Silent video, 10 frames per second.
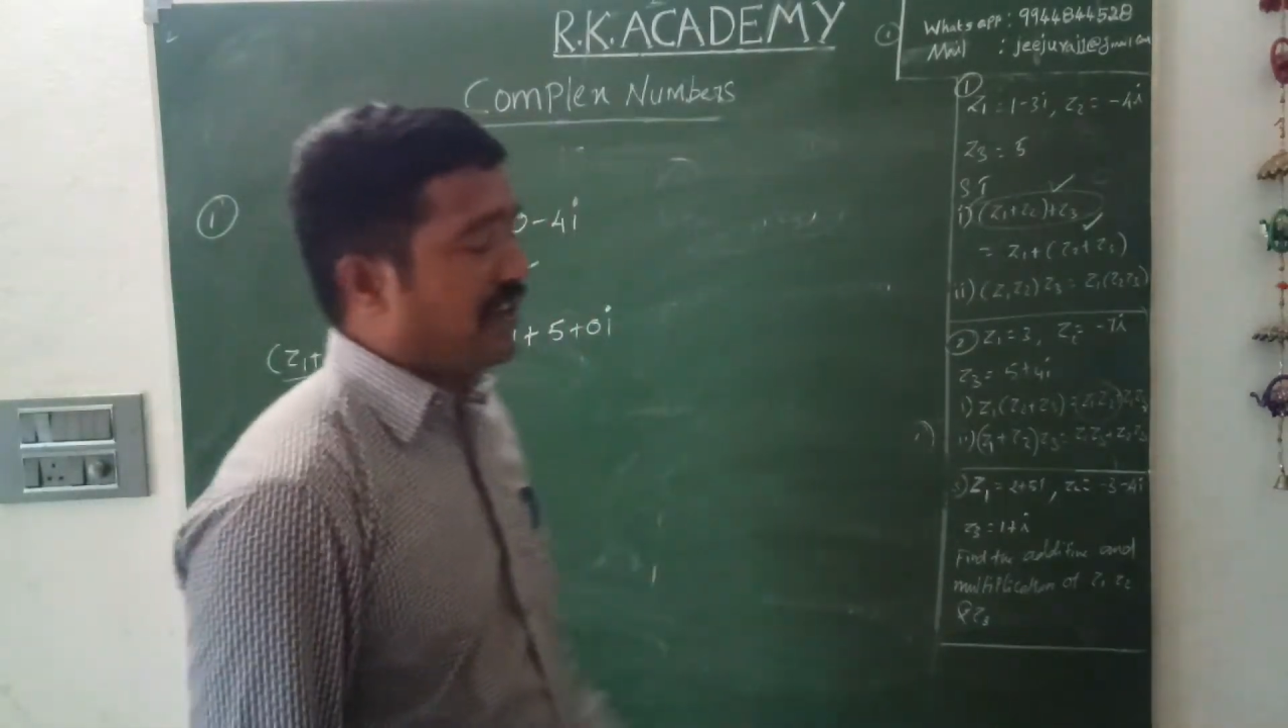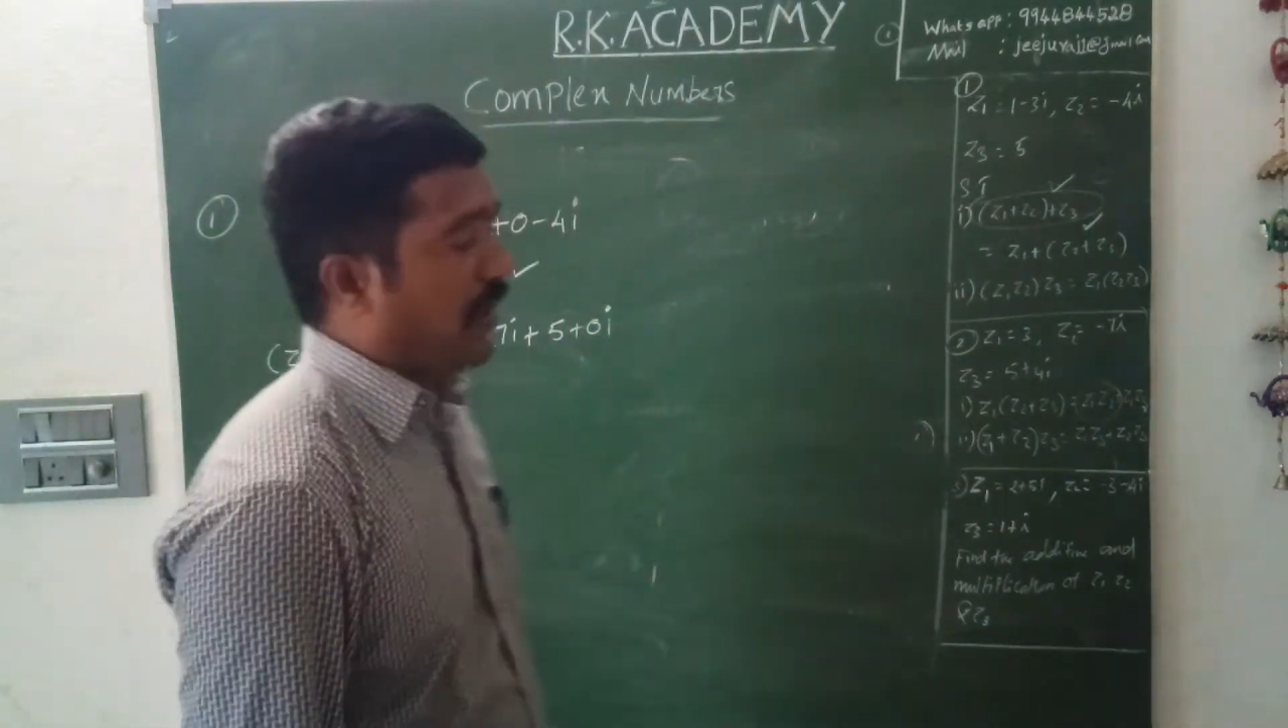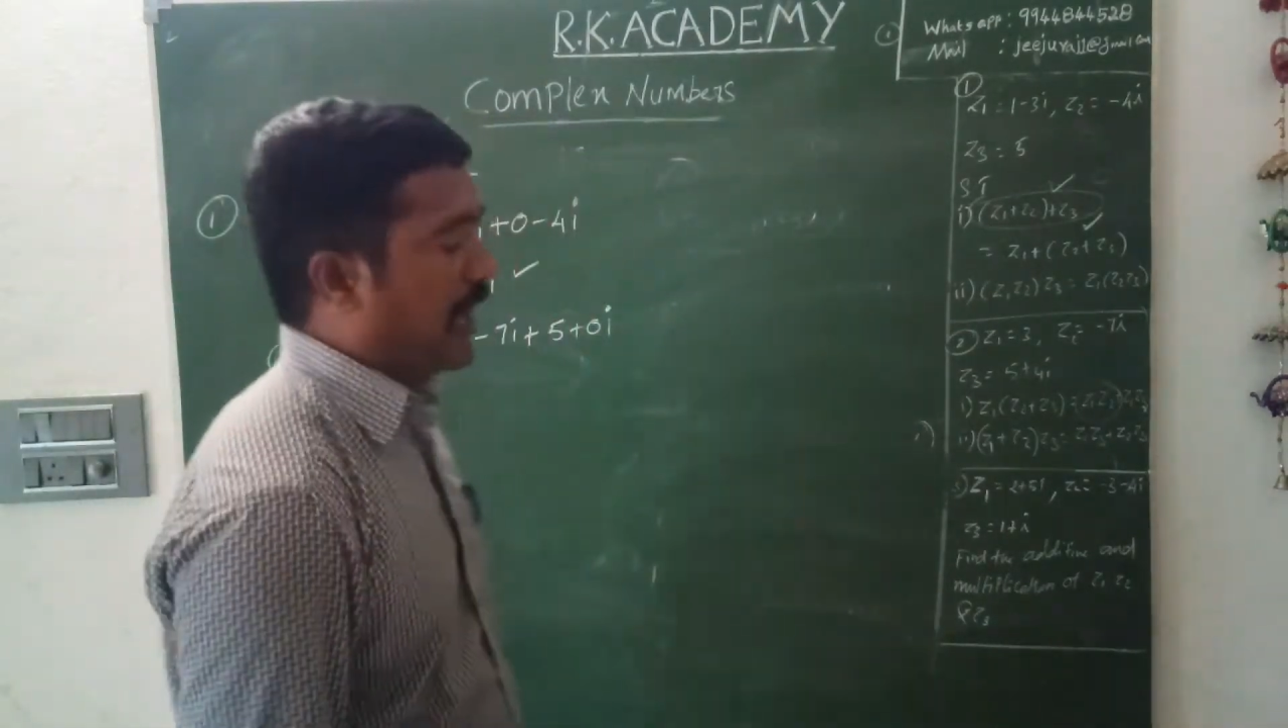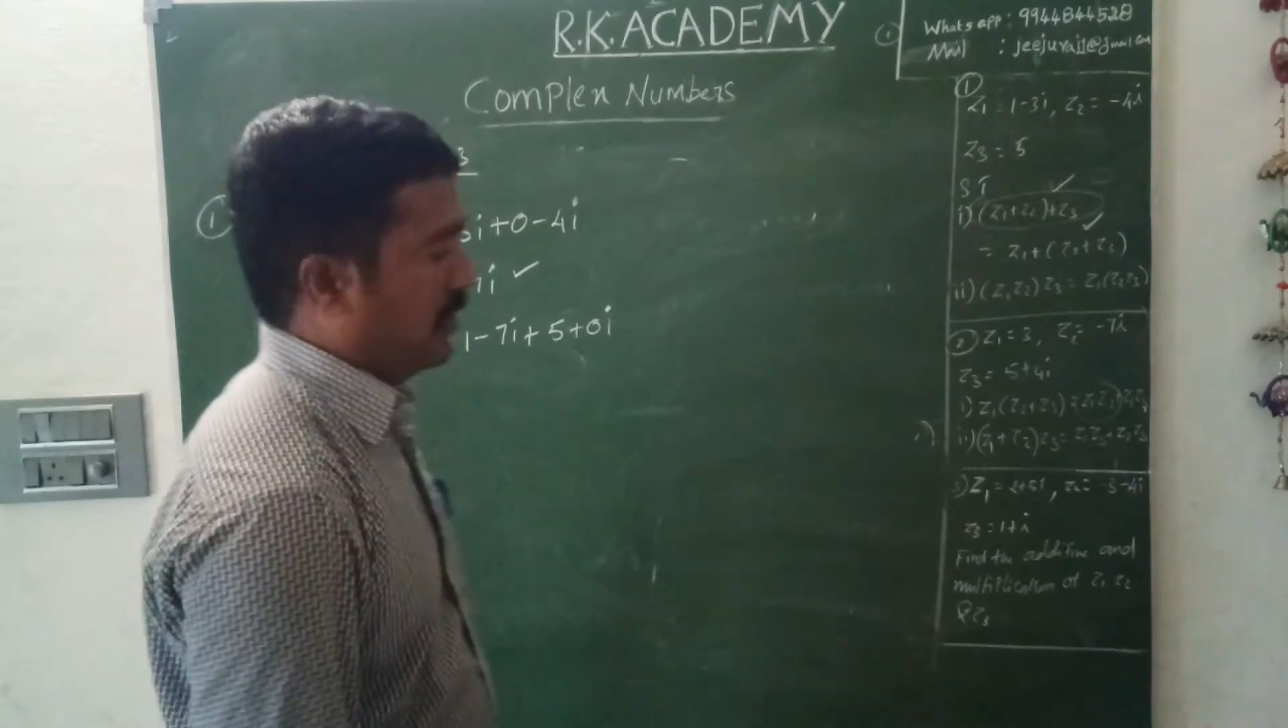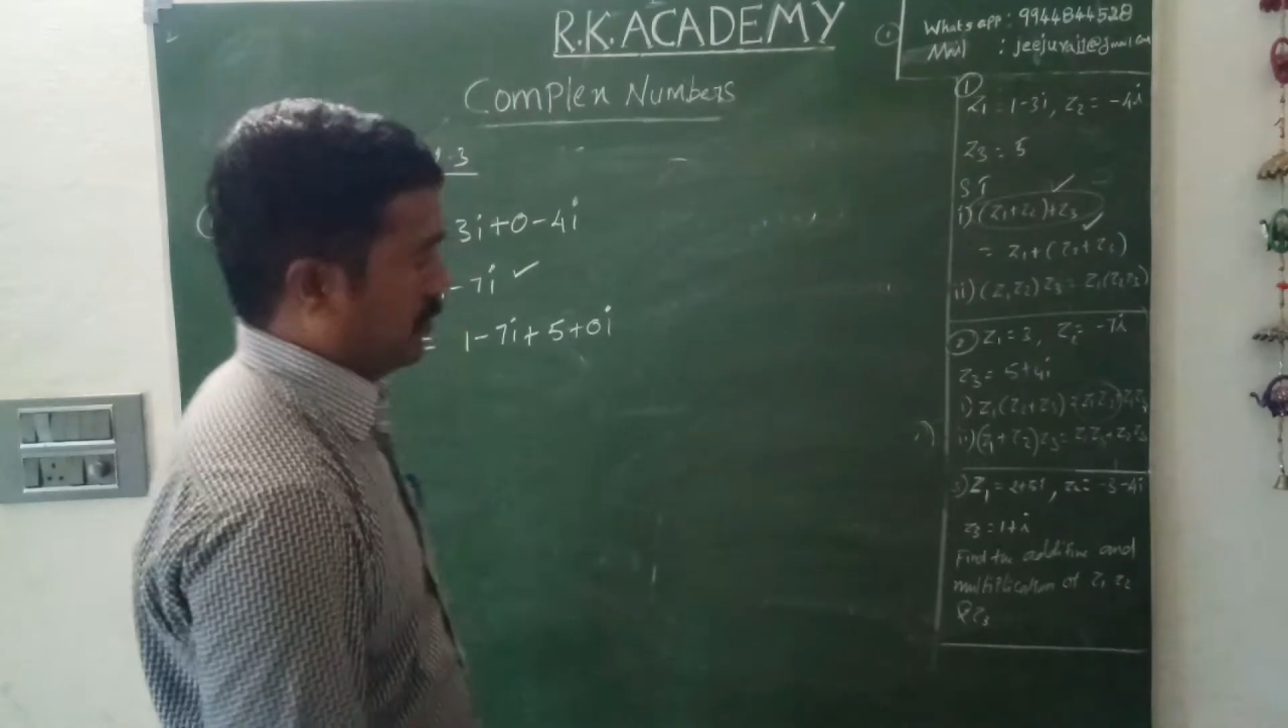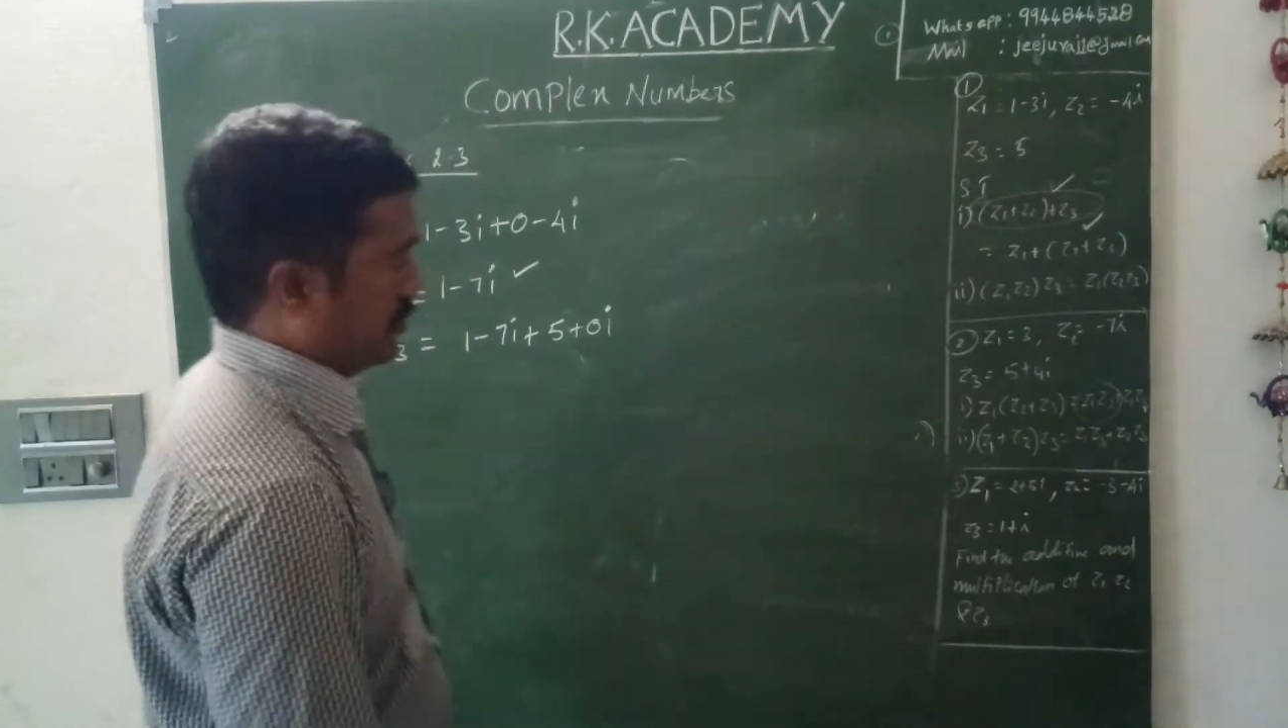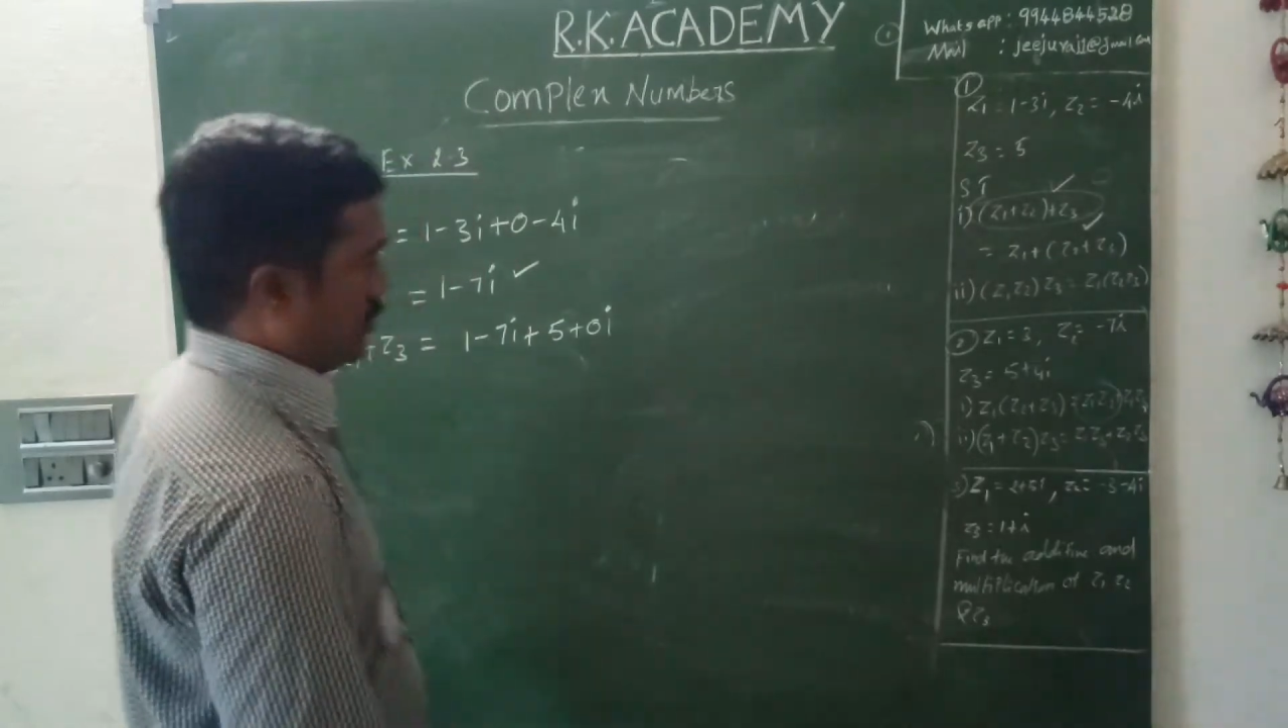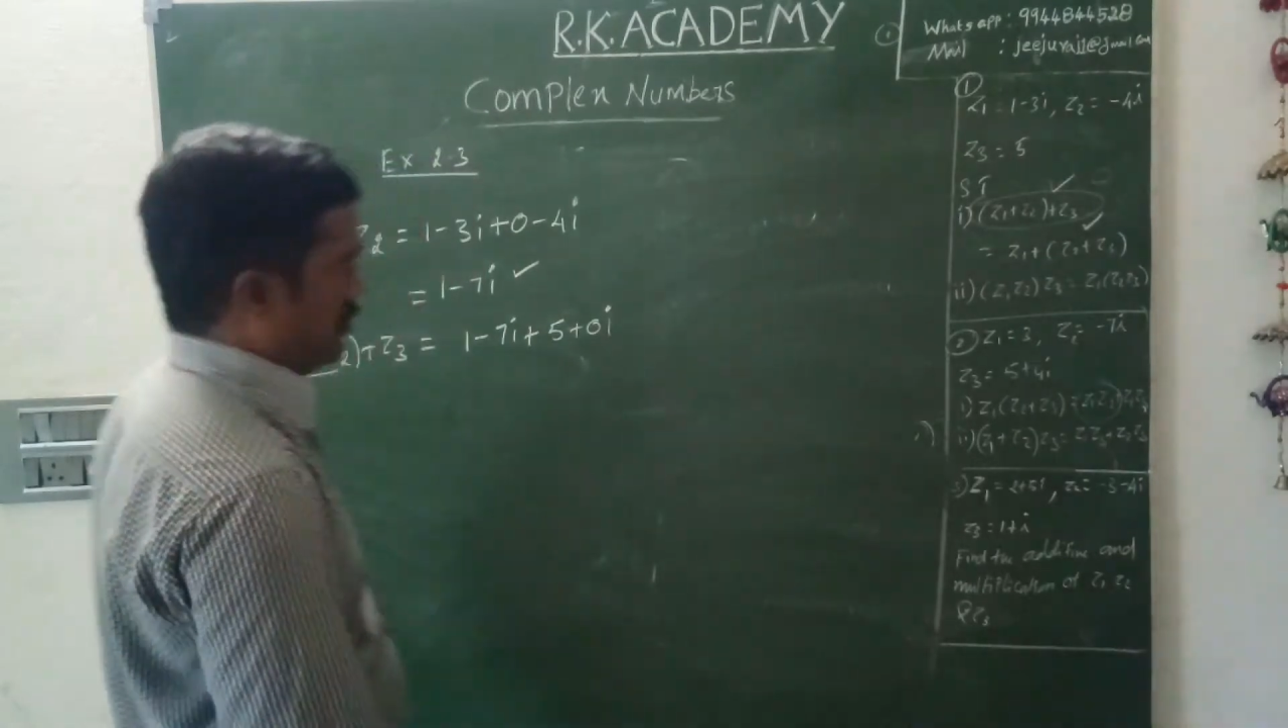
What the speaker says: values.